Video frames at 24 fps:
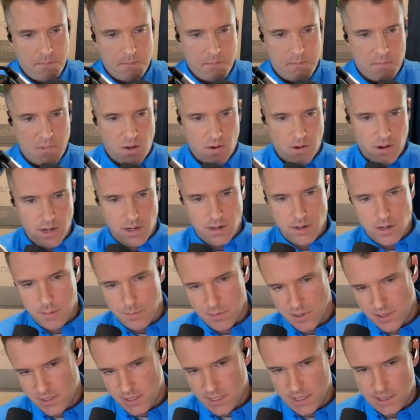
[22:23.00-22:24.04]
All right, number
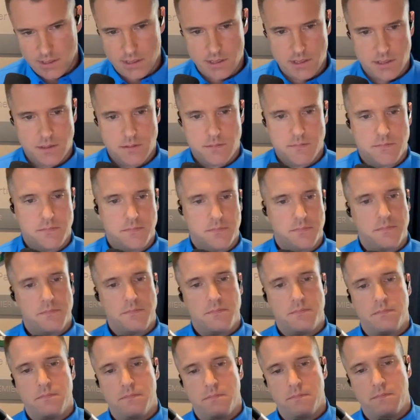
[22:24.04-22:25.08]
6,
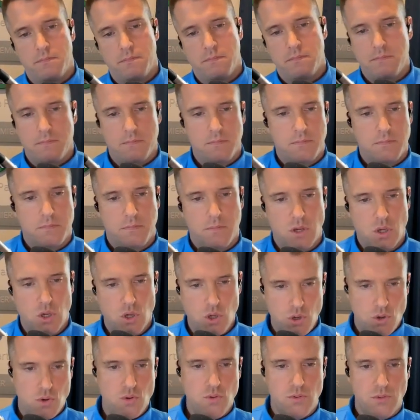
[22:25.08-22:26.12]

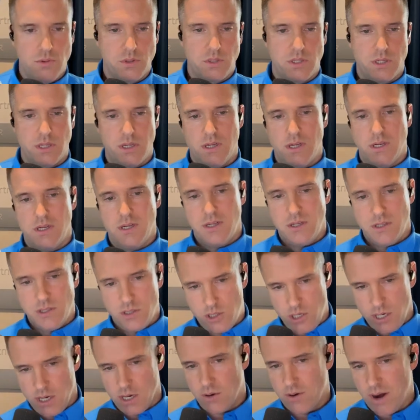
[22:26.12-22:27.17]
use
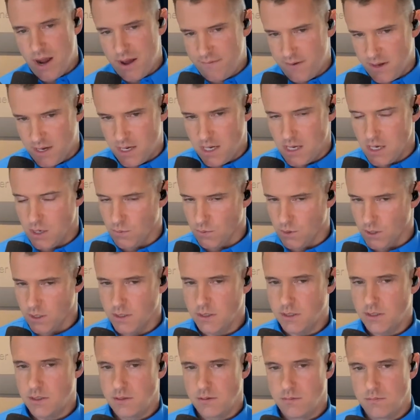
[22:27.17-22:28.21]
geographic
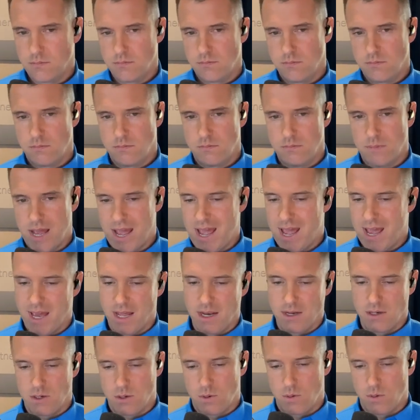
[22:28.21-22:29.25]
keywords
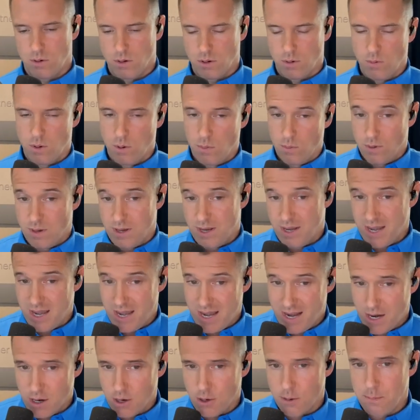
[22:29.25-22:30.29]
and quote-unquote
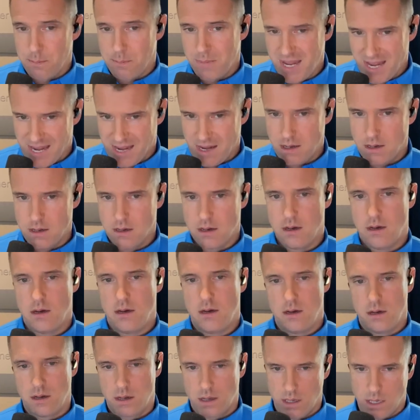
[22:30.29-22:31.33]
near me
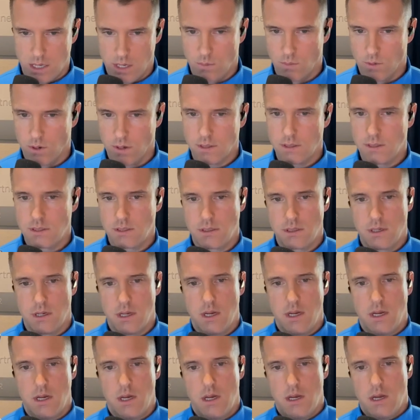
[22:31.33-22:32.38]
keywords
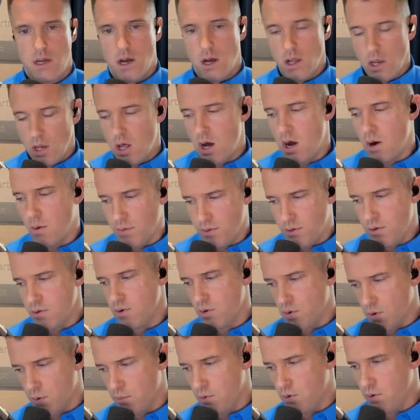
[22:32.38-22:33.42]
along with your
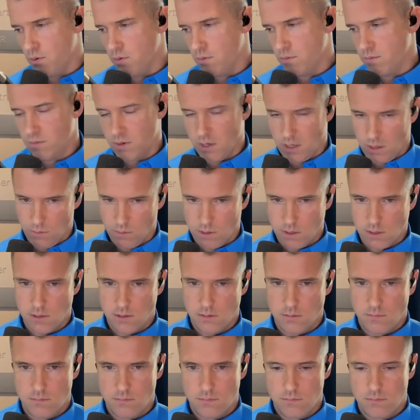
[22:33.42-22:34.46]
normal keywords.
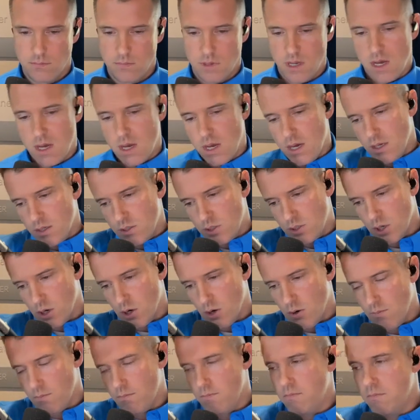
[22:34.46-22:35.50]

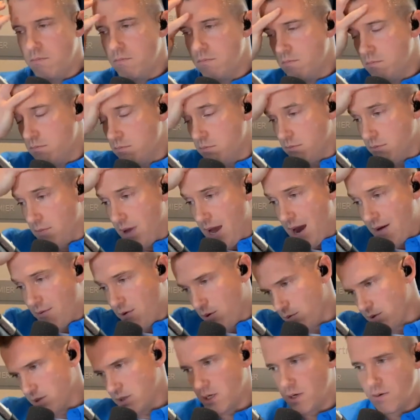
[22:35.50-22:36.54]
So
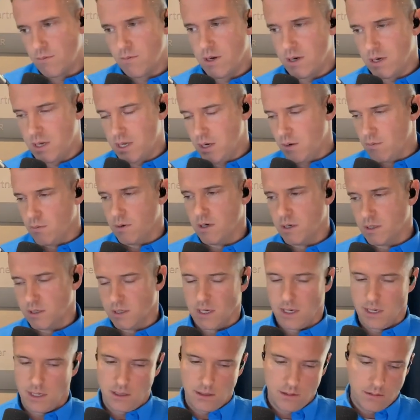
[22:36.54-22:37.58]
everyone's going to run keywords
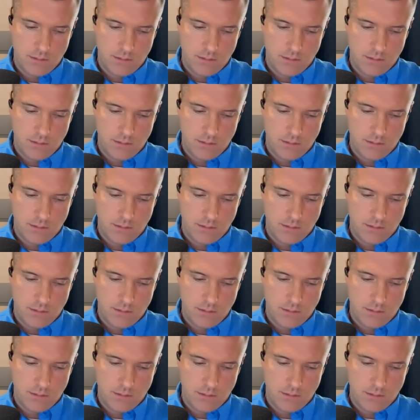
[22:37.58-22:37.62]
like